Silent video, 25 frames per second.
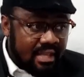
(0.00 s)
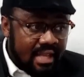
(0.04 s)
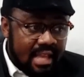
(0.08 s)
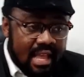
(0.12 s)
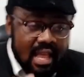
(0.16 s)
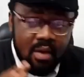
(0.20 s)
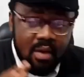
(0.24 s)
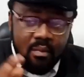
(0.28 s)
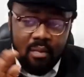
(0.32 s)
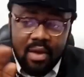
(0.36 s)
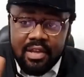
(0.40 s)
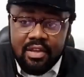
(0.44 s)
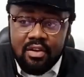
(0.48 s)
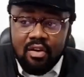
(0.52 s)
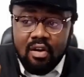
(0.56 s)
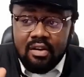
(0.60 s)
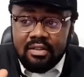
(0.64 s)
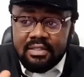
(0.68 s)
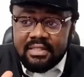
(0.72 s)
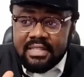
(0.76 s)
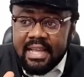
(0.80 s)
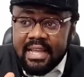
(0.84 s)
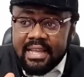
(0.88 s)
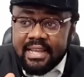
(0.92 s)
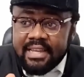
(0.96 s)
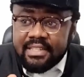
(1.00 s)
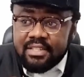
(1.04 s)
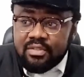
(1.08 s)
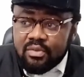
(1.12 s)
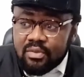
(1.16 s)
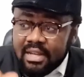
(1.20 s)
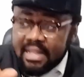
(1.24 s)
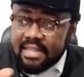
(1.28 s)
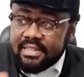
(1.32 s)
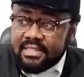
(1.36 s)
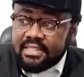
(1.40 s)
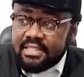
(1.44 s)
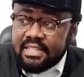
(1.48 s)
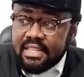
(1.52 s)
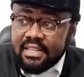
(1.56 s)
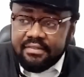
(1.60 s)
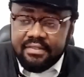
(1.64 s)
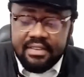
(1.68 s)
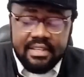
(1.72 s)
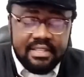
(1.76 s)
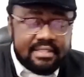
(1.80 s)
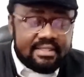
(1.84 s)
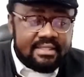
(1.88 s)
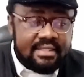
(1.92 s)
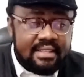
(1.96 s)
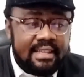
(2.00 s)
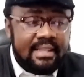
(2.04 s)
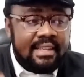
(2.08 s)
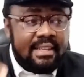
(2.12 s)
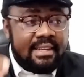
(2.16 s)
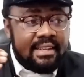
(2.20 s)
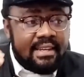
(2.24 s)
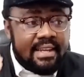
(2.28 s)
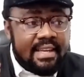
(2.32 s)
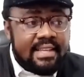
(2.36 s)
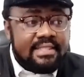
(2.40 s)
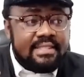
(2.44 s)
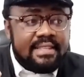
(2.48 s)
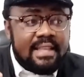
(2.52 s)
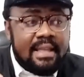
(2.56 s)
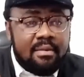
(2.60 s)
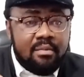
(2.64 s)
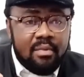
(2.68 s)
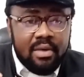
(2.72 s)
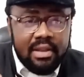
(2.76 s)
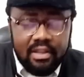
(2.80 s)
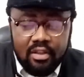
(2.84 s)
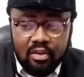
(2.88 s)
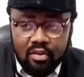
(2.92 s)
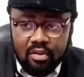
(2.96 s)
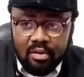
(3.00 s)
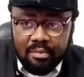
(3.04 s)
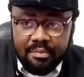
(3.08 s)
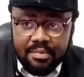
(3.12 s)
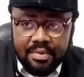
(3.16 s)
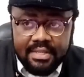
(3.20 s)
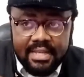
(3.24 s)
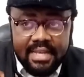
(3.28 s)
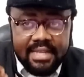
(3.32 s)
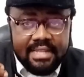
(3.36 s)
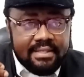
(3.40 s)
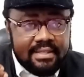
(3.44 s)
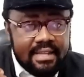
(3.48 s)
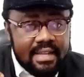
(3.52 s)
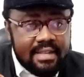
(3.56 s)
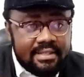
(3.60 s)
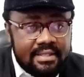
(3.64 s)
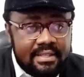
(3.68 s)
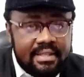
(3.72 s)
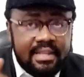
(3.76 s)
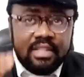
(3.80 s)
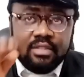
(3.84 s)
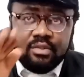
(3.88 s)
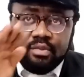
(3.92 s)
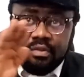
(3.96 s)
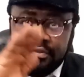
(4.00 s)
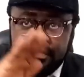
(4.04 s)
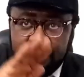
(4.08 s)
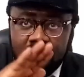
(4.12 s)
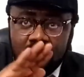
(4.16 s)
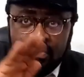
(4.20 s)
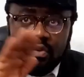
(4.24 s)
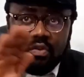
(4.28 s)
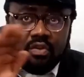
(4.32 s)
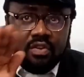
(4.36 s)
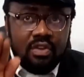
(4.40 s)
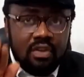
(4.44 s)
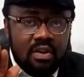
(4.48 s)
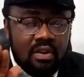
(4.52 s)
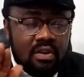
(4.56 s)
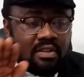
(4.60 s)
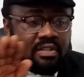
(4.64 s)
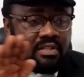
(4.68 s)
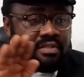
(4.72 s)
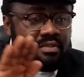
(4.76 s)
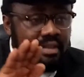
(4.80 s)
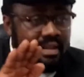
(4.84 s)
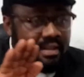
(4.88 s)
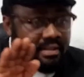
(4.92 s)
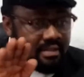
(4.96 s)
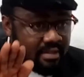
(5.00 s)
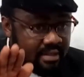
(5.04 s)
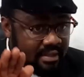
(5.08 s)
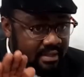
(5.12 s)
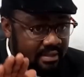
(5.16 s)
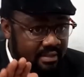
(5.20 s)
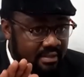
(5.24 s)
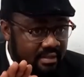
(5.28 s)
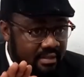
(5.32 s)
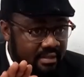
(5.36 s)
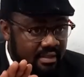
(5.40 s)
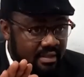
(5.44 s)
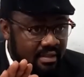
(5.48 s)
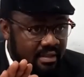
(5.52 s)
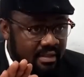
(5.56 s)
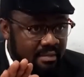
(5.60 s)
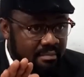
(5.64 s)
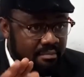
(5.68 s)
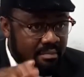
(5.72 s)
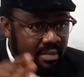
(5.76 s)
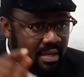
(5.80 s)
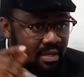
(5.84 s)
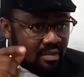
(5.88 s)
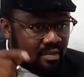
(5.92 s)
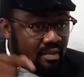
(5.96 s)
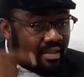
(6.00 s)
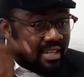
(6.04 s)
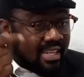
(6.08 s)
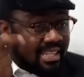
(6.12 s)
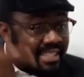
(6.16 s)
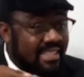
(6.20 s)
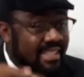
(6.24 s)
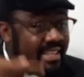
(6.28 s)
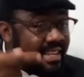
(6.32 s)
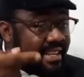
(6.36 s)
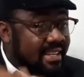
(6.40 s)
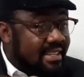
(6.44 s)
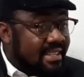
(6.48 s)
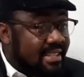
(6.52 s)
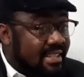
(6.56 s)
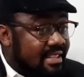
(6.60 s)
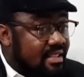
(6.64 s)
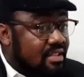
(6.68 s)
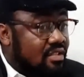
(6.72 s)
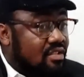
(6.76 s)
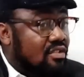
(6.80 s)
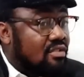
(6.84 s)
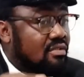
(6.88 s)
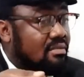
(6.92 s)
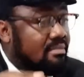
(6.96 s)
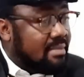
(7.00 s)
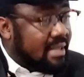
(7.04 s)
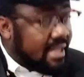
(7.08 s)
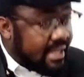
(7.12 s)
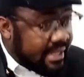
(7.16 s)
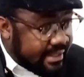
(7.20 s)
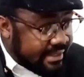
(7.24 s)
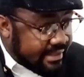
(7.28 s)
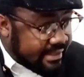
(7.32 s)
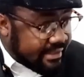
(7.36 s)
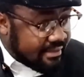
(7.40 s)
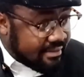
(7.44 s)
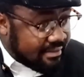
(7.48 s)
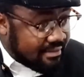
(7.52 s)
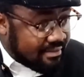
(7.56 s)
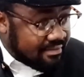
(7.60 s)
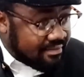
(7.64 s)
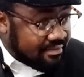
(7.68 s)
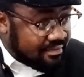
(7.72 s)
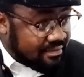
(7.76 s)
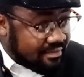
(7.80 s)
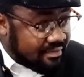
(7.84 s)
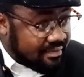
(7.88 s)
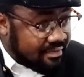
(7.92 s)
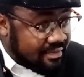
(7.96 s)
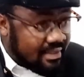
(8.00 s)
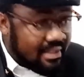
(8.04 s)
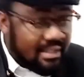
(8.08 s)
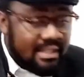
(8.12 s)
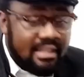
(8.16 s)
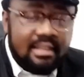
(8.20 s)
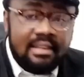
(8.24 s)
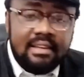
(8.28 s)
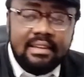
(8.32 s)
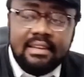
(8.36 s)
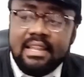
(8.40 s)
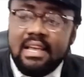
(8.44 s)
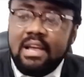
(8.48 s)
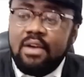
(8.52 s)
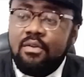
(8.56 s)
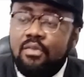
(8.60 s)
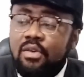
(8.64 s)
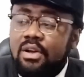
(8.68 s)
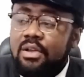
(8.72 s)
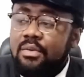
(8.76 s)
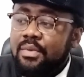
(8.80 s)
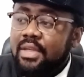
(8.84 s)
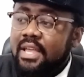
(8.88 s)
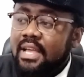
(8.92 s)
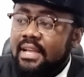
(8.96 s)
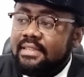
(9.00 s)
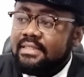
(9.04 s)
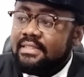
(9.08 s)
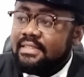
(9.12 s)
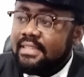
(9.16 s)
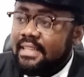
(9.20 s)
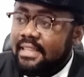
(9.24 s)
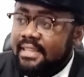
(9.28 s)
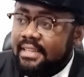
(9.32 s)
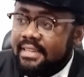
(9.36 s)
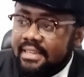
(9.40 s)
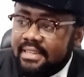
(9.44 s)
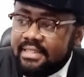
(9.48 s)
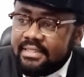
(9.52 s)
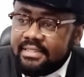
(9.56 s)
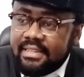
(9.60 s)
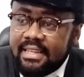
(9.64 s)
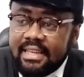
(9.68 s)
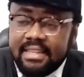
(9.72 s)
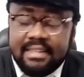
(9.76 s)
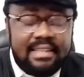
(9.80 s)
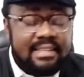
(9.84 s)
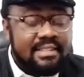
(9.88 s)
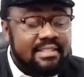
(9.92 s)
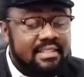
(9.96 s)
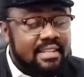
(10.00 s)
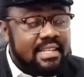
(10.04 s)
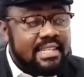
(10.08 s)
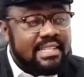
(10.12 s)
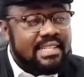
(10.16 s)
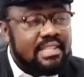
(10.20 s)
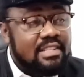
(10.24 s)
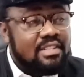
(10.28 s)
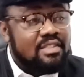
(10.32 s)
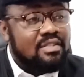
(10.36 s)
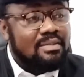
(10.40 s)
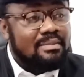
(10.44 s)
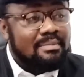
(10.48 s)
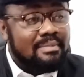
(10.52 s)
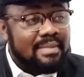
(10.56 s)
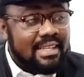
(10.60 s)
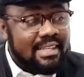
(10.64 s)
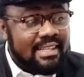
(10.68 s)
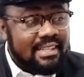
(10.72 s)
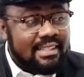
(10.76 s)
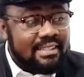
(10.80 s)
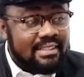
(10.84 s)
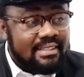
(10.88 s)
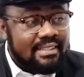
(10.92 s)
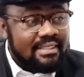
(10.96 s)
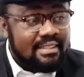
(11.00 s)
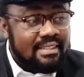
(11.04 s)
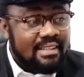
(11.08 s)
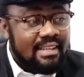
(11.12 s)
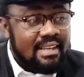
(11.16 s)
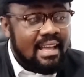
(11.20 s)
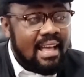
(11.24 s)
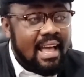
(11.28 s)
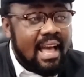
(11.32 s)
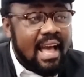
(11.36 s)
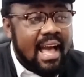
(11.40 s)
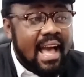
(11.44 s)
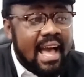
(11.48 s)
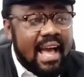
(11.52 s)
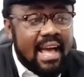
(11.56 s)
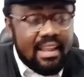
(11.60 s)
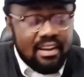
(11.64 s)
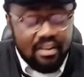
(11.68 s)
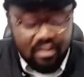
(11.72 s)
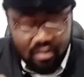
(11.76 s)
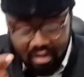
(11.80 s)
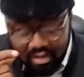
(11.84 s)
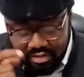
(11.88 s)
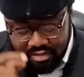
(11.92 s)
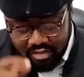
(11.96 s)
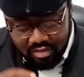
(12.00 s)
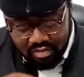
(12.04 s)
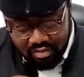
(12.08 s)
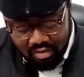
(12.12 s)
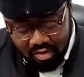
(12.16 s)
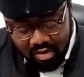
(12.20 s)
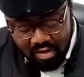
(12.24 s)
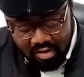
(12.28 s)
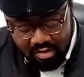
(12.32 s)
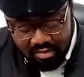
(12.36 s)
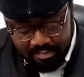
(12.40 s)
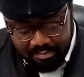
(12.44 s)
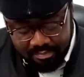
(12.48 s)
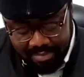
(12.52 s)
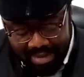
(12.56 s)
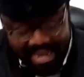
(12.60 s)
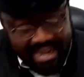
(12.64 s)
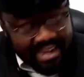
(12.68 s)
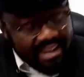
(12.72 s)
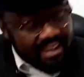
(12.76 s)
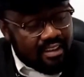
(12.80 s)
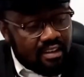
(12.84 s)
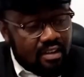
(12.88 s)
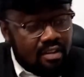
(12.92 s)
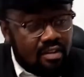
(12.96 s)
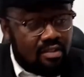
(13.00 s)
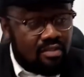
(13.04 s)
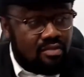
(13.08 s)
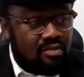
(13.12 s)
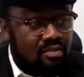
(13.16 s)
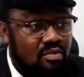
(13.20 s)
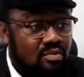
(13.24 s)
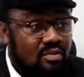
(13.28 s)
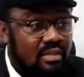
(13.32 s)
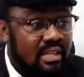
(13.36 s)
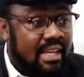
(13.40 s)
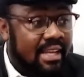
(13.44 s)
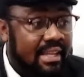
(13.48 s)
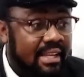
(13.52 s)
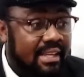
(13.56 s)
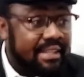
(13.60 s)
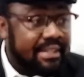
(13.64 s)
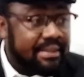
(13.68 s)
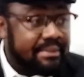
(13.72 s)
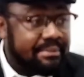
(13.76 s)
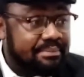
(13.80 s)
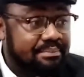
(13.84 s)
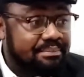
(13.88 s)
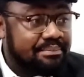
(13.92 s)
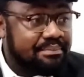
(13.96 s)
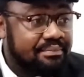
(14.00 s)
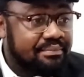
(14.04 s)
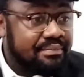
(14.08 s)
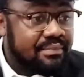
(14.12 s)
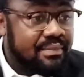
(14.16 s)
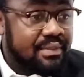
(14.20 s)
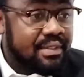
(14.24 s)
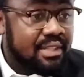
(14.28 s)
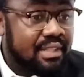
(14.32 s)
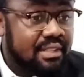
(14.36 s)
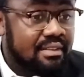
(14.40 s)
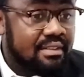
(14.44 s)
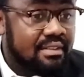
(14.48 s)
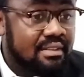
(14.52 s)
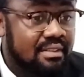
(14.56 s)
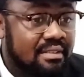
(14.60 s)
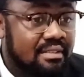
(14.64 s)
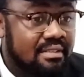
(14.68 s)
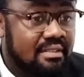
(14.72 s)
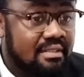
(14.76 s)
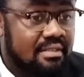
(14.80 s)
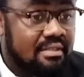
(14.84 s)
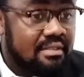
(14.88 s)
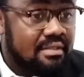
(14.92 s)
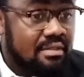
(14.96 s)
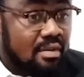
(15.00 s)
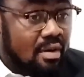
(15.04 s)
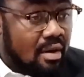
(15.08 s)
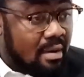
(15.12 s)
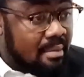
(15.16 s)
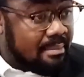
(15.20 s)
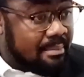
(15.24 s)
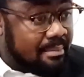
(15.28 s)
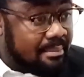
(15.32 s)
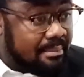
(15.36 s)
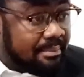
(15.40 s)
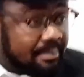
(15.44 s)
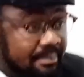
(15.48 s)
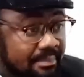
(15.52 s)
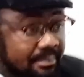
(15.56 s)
And when you alter it, you can save it. Next time, when your computer is starting, it will follow your instructions based on the changes you made. Now, what we are saying is that the changes you made are not stored back onto the ROM,